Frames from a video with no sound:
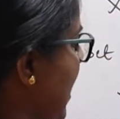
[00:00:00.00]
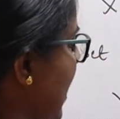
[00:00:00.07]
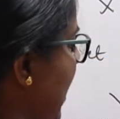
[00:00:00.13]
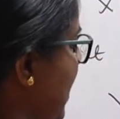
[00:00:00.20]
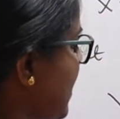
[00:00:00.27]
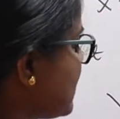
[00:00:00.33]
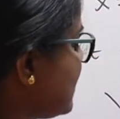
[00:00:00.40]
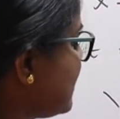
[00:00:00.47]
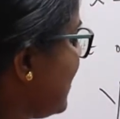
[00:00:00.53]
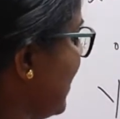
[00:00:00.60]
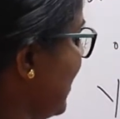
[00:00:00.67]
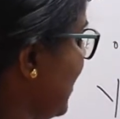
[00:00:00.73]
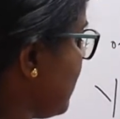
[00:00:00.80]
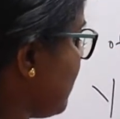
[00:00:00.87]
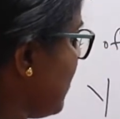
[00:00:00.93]
X
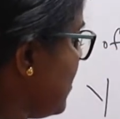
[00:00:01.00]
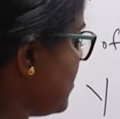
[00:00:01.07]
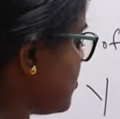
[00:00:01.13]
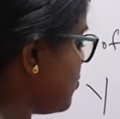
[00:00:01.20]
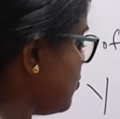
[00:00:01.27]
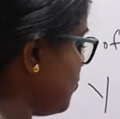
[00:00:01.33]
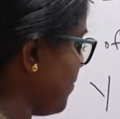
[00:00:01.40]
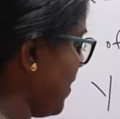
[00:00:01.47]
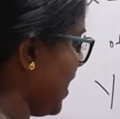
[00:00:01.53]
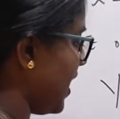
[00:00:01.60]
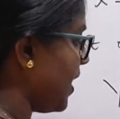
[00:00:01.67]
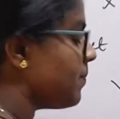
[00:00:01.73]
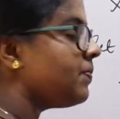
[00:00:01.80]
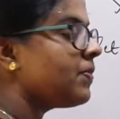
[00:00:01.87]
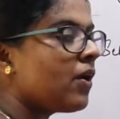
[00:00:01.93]
equal to
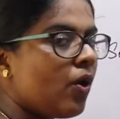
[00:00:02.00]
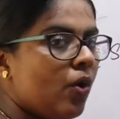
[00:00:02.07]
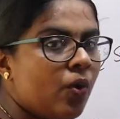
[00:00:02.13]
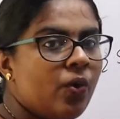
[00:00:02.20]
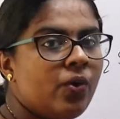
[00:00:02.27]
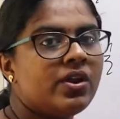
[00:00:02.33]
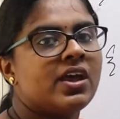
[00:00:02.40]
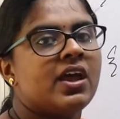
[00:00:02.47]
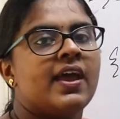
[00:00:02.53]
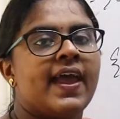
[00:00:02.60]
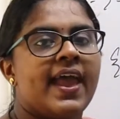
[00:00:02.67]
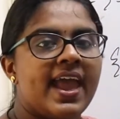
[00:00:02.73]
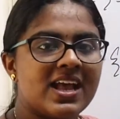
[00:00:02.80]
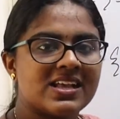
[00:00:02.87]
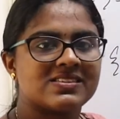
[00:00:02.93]
Y or
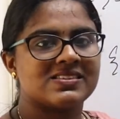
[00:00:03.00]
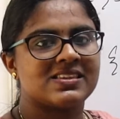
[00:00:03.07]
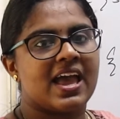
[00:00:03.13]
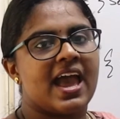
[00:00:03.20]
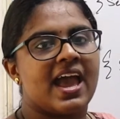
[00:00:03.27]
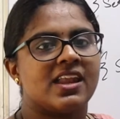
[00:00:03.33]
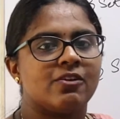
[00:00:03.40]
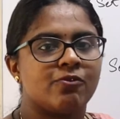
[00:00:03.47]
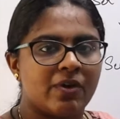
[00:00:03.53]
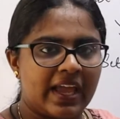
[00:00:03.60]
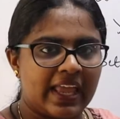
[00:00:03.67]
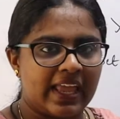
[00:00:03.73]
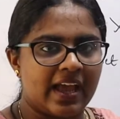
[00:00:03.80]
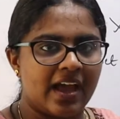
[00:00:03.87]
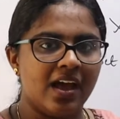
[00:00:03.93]
X and
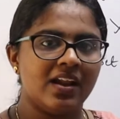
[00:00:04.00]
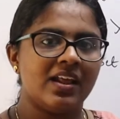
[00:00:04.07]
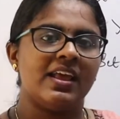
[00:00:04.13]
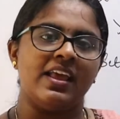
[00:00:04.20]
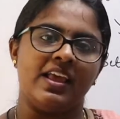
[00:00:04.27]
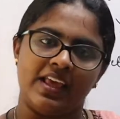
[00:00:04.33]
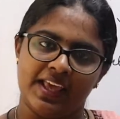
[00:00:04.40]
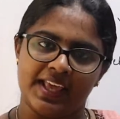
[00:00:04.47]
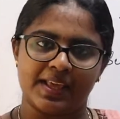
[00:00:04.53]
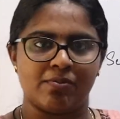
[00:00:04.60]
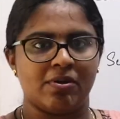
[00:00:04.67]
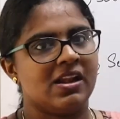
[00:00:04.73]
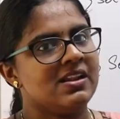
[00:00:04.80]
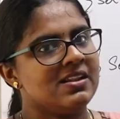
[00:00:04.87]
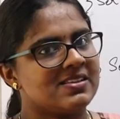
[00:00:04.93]
Y are
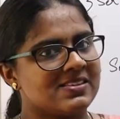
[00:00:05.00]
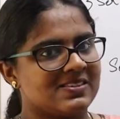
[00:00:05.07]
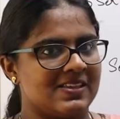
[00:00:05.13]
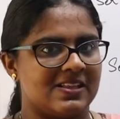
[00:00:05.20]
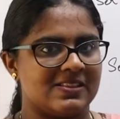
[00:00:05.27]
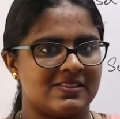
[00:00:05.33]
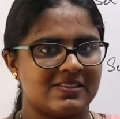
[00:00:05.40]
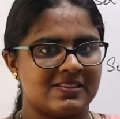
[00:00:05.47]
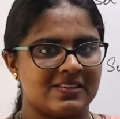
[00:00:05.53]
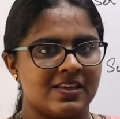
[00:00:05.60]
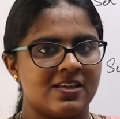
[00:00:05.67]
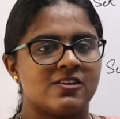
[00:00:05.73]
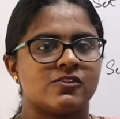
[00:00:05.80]
equal sets.